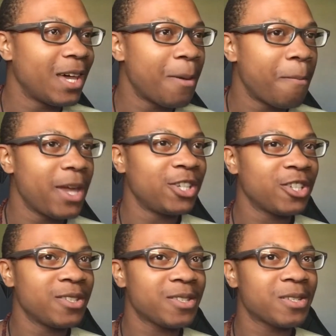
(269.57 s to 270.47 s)

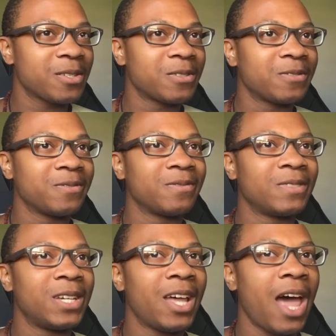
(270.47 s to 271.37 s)
Patience.
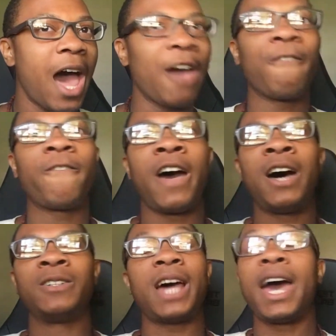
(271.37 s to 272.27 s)
I have
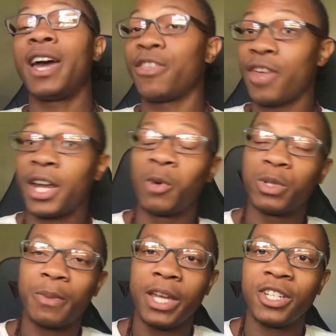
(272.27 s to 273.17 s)
found, I thought I was
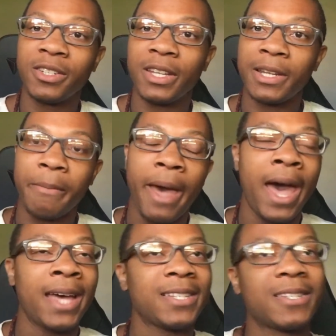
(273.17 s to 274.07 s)
patient in the
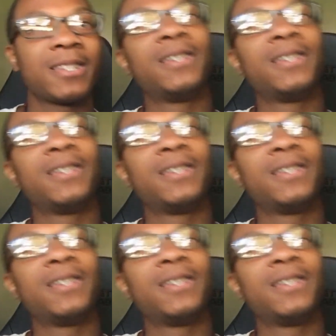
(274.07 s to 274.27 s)
past.